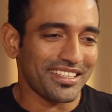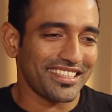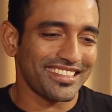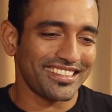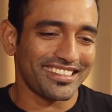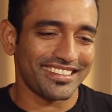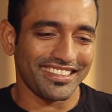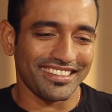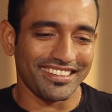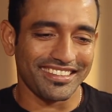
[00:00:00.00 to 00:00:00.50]

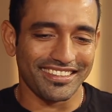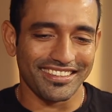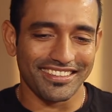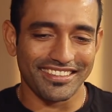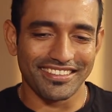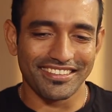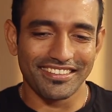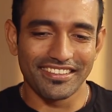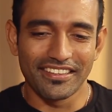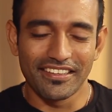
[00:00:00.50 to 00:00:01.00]
because
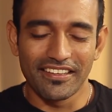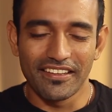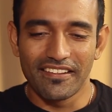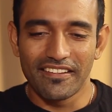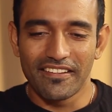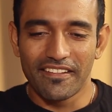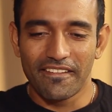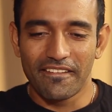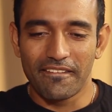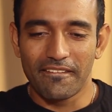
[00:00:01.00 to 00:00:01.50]
uh,
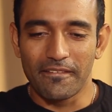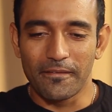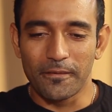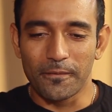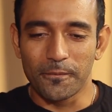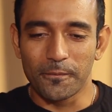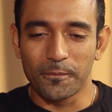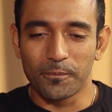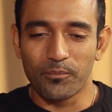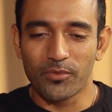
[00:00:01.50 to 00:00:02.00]

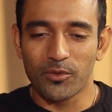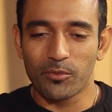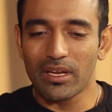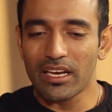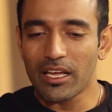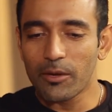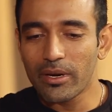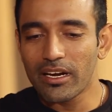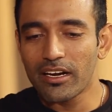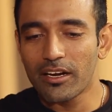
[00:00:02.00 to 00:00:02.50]
um,
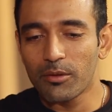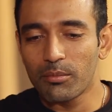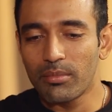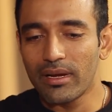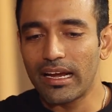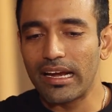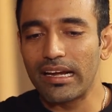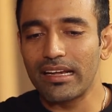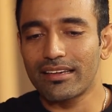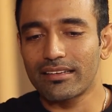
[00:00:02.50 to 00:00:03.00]
when I went in a
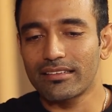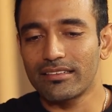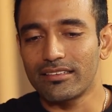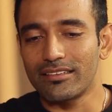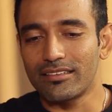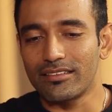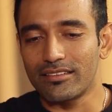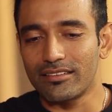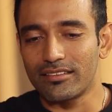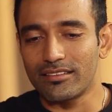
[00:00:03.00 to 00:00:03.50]
bat,
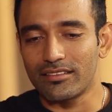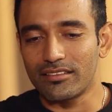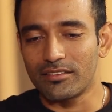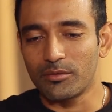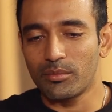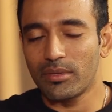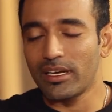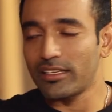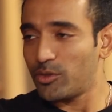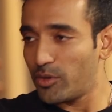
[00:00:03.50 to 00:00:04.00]

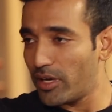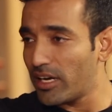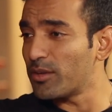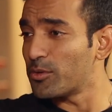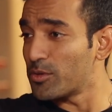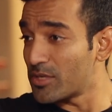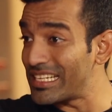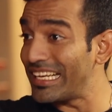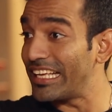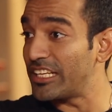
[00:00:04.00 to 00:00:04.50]
uh, Matthew
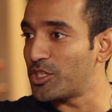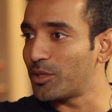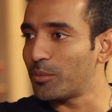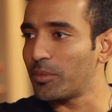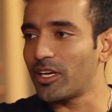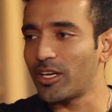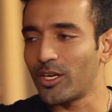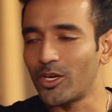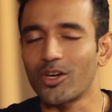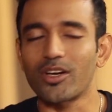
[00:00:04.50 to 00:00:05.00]
Hayden was
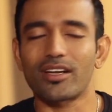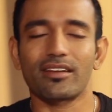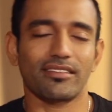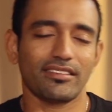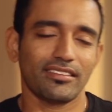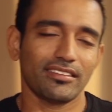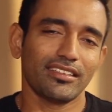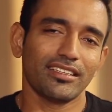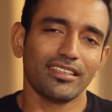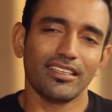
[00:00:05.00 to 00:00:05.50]
sledging me a
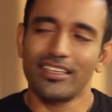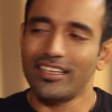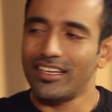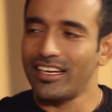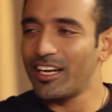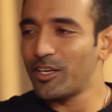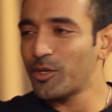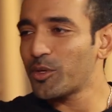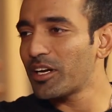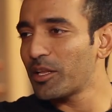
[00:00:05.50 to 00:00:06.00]
lot
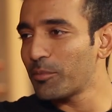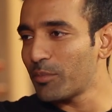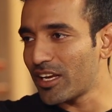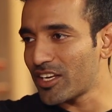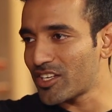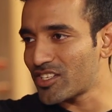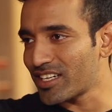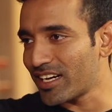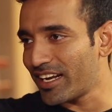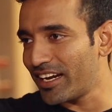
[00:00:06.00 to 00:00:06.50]
and I took it in
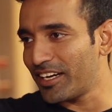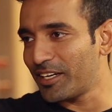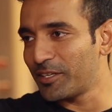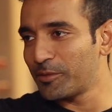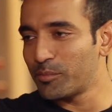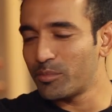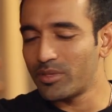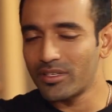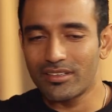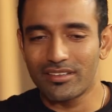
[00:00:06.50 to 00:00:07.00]
my stride.
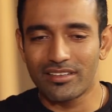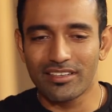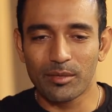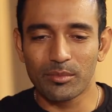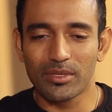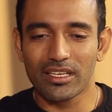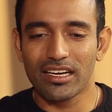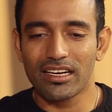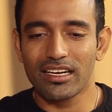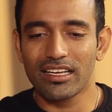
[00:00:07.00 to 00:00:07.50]
But
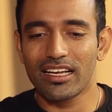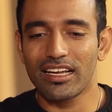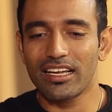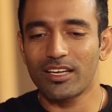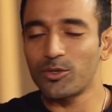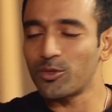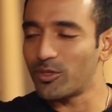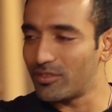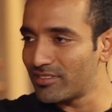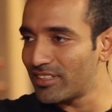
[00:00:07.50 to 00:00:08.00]
I'm the kind of
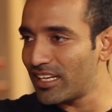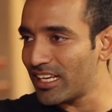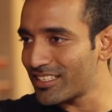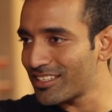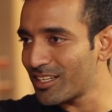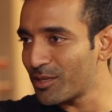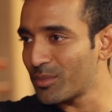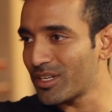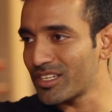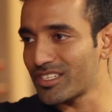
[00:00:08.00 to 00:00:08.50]
guy who
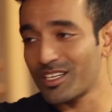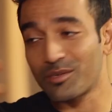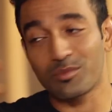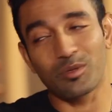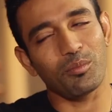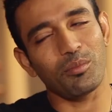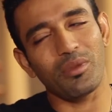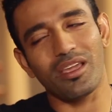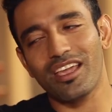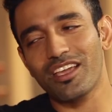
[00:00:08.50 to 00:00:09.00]
takes it in my stride,
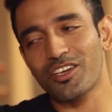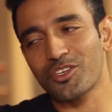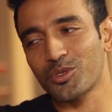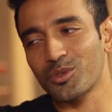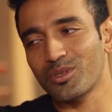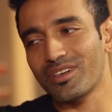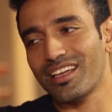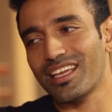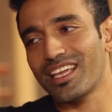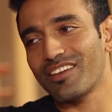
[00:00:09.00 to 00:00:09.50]
but make
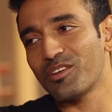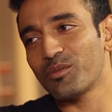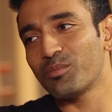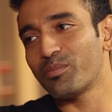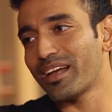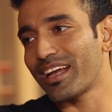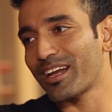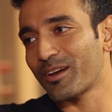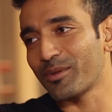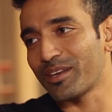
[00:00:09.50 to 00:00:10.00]
sure I give
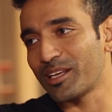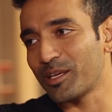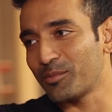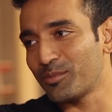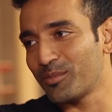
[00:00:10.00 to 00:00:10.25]
it back when